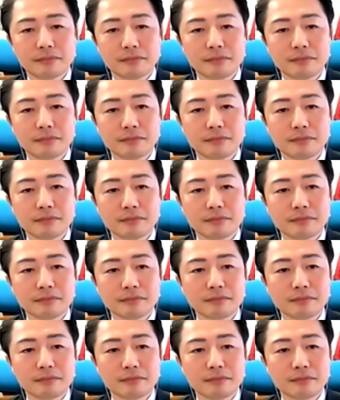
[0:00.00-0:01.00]

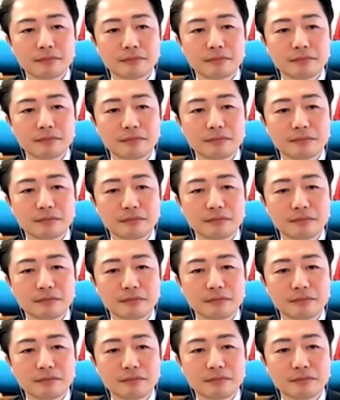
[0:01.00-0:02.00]

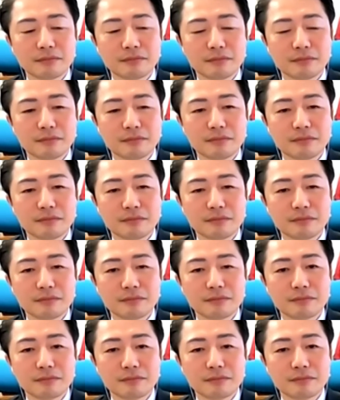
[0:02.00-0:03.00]

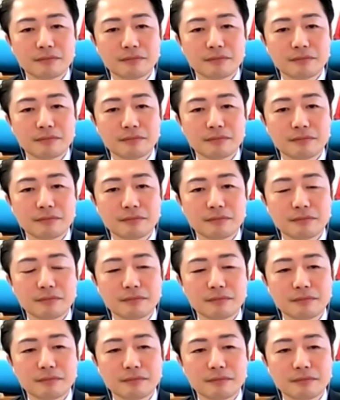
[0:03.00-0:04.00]

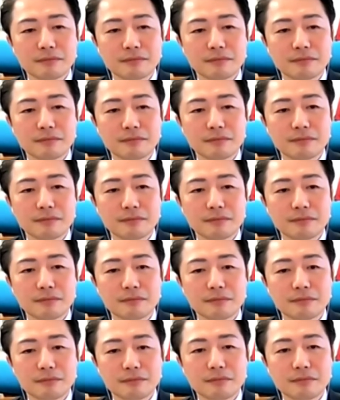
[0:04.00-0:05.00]

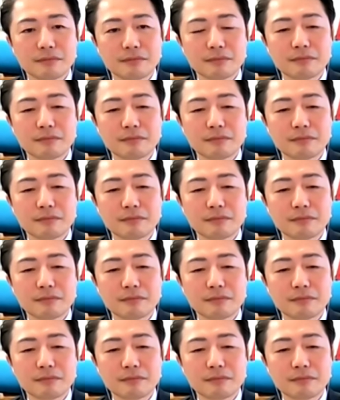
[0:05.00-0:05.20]
The person shown says nothing.